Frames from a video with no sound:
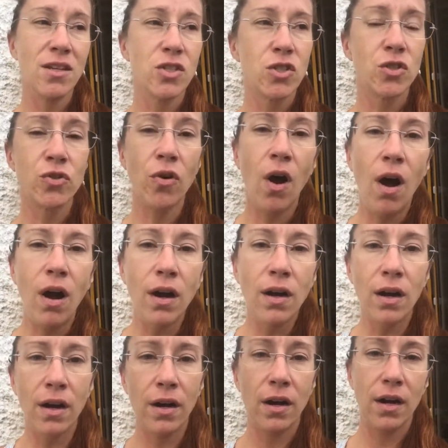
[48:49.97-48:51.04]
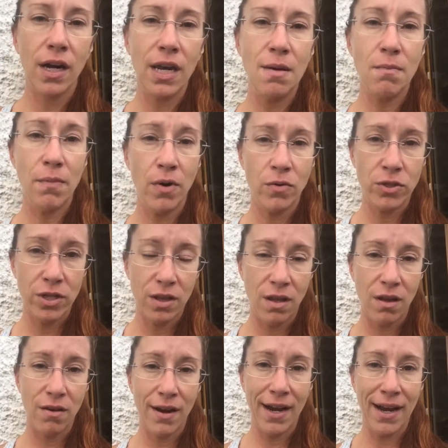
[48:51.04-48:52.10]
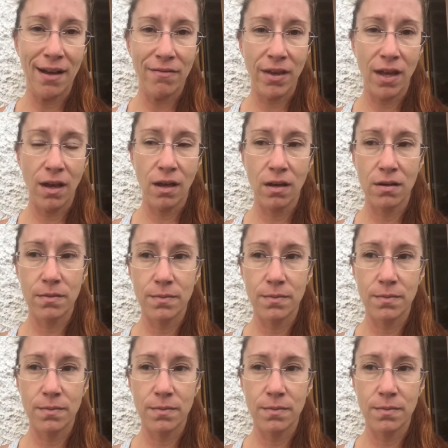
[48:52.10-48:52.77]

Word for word: the stronger emotion that you're having,